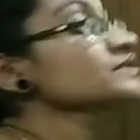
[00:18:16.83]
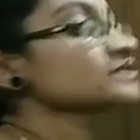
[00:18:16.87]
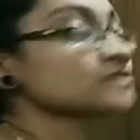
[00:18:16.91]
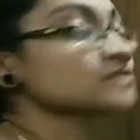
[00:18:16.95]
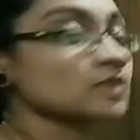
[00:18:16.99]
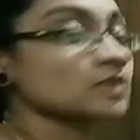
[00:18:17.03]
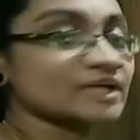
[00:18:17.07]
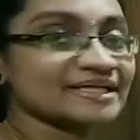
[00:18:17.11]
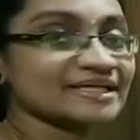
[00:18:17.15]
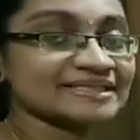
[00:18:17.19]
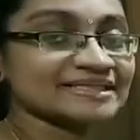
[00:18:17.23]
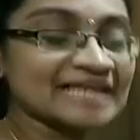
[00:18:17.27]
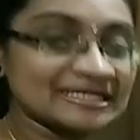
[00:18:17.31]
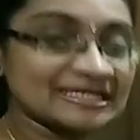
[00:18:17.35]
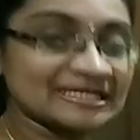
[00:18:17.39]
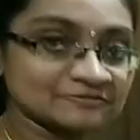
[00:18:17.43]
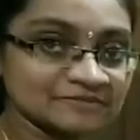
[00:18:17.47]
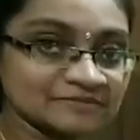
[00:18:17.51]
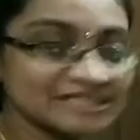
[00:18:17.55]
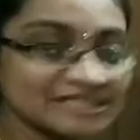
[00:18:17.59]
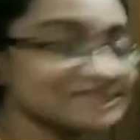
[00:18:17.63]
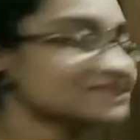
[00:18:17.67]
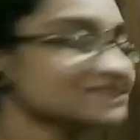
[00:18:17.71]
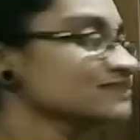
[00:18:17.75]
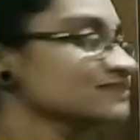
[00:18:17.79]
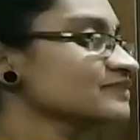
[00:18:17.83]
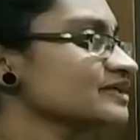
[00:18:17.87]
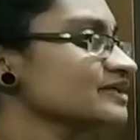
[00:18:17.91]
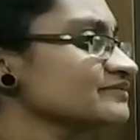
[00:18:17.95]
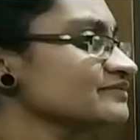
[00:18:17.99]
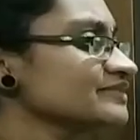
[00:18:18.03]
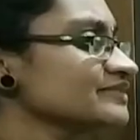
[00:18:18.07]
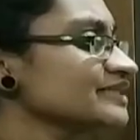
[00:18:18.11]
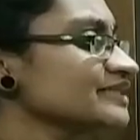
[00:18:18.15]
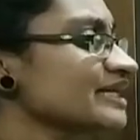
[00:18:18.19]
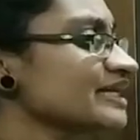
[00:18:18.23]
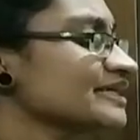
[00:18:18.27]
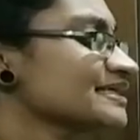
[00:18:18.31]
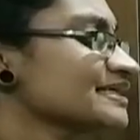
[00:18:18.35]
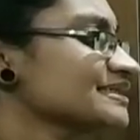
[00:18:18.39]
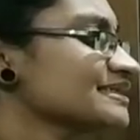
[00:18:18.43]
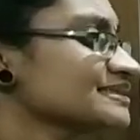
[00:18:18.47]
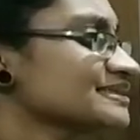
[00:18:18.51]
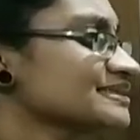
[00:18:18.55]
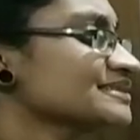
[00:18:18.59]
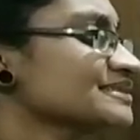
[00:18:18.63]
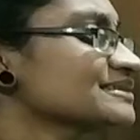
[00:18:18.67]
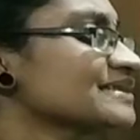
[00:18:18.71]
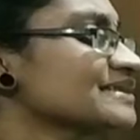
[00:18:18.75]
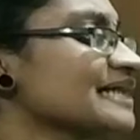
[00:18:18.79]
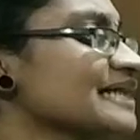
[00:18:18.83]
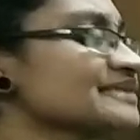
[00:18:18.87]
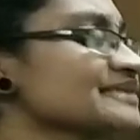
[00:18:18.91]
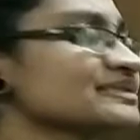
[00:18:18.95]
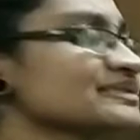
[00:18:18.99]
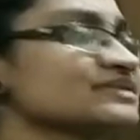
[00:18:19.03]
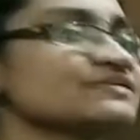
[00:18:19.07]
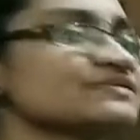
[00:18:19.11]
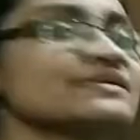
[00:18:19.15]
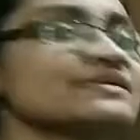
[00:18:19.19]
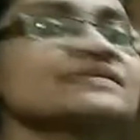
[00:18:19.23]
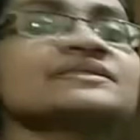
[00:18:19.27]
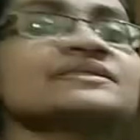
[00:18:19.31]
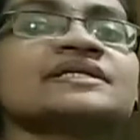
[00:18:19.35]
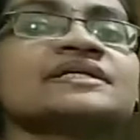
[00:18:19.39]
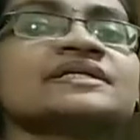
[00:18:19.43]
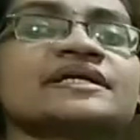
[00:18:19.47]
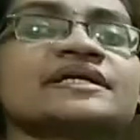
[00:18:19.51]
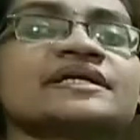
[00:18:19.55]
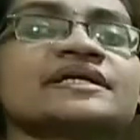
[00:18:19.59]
solid. That means when we are heating that, it will turn